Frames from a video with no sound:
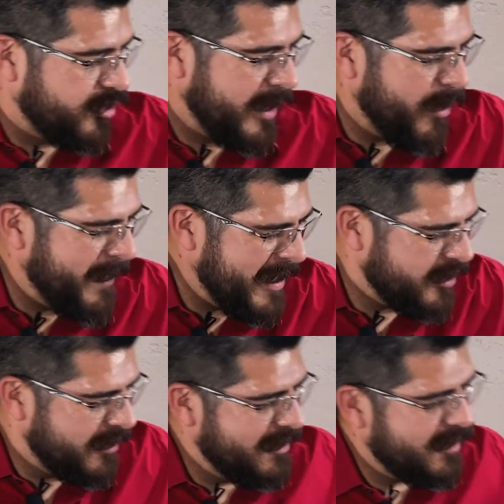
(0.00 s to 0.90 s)
So now
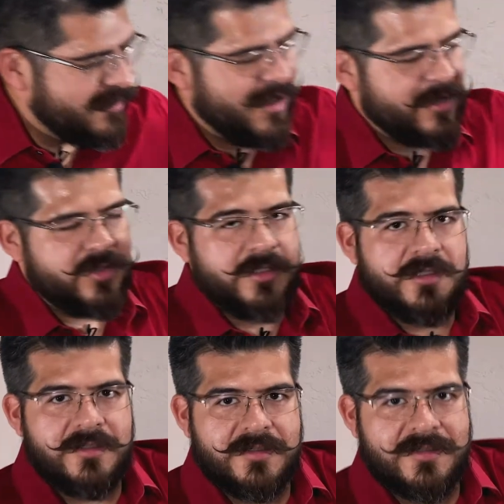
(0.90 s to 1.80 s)
imagine this texture,
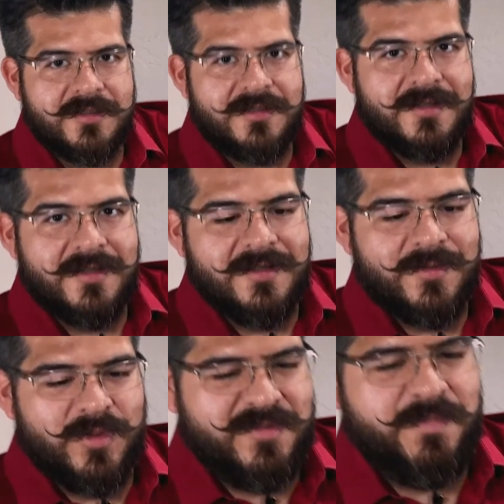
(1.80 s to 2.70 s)
which is